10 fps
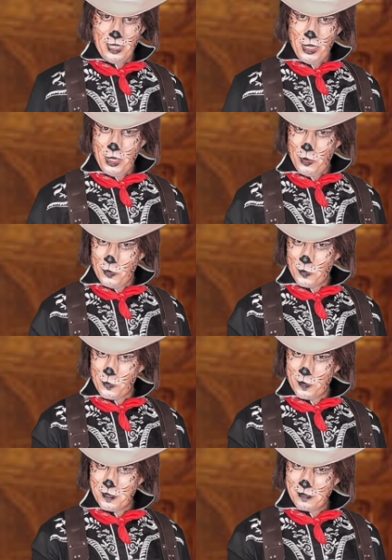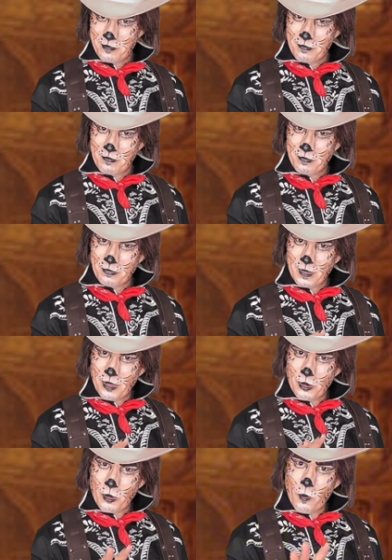You
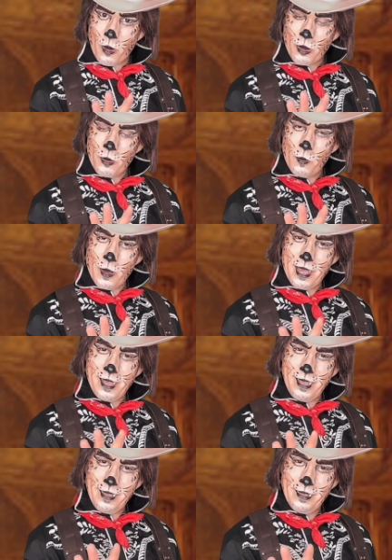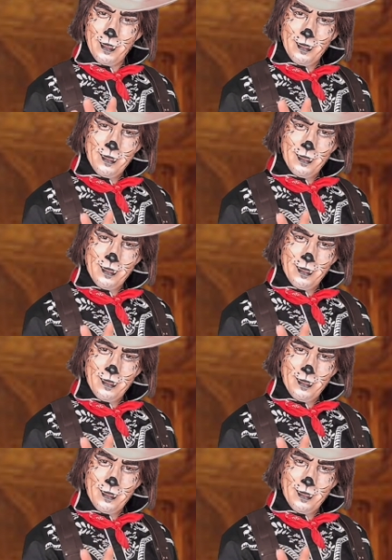are going to walk away